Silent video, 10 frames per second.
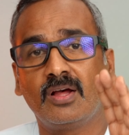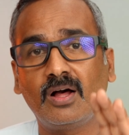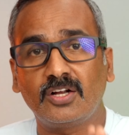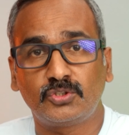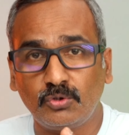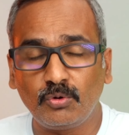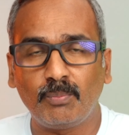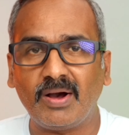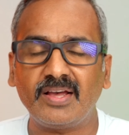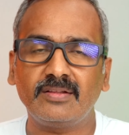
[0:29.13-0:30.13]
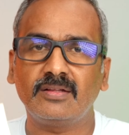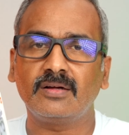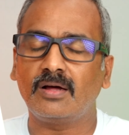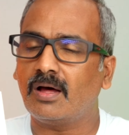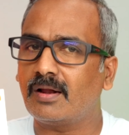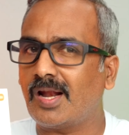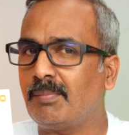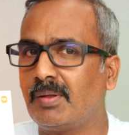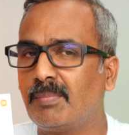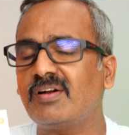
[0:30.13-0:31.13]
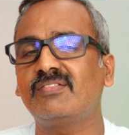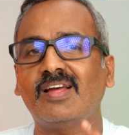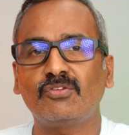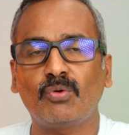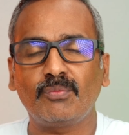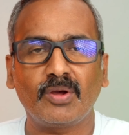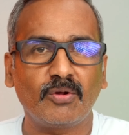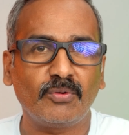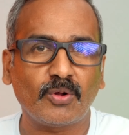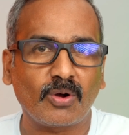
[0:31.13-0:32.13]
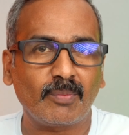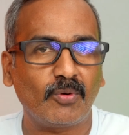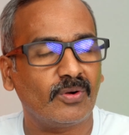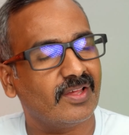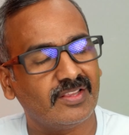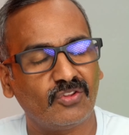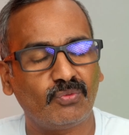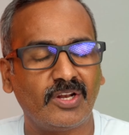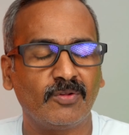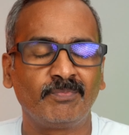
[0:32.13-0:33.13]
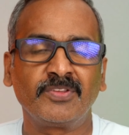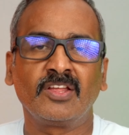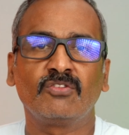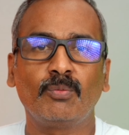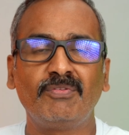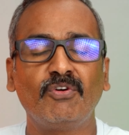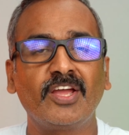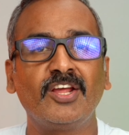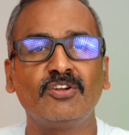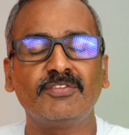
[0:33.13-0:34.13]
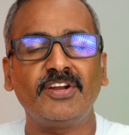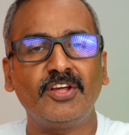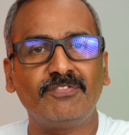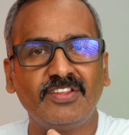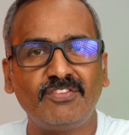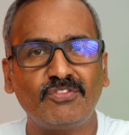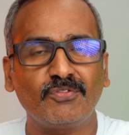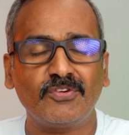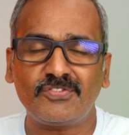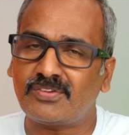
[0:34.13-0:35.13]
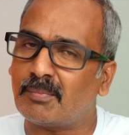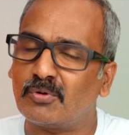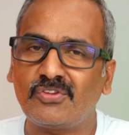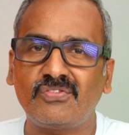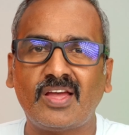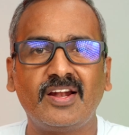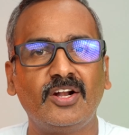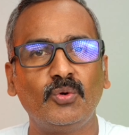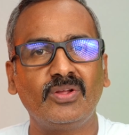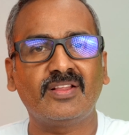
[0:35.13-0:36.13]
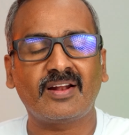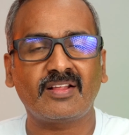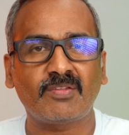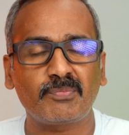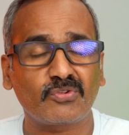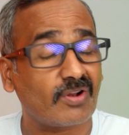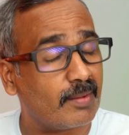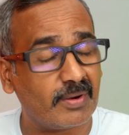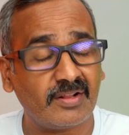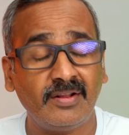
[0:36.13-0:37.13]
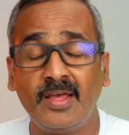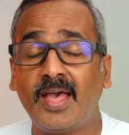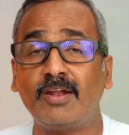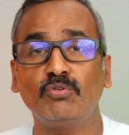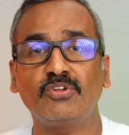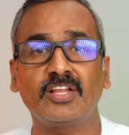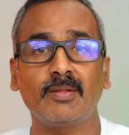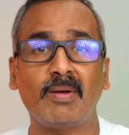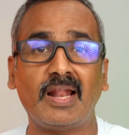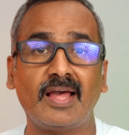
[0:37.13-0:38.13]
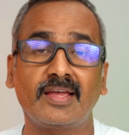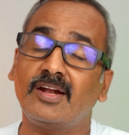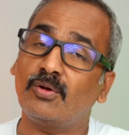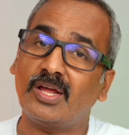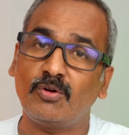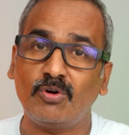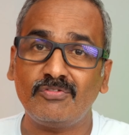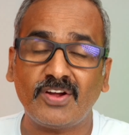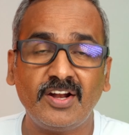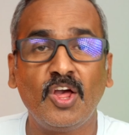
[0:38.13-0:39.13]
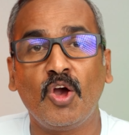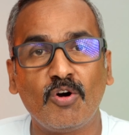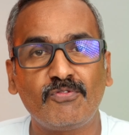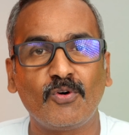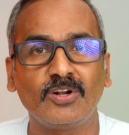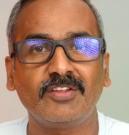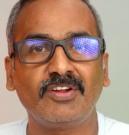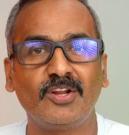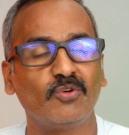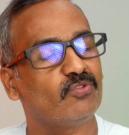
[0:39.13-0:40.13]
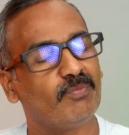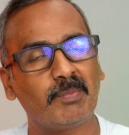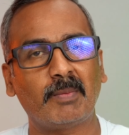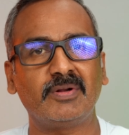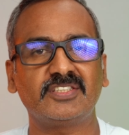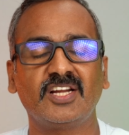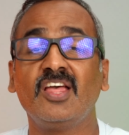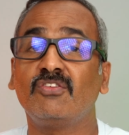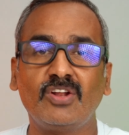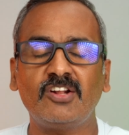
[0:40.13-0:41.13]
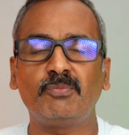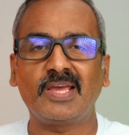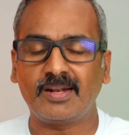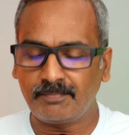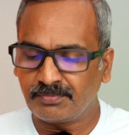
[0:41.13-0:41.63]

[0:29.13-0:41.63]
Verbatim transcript: uh, should you buy the Redmi buds that's what we are going to talk about in this video so before getting into the video if this is your first time on on this channel, do hit that red subscribe button and also hit the bell icon to get notified of all the videos we publish. So let's begin.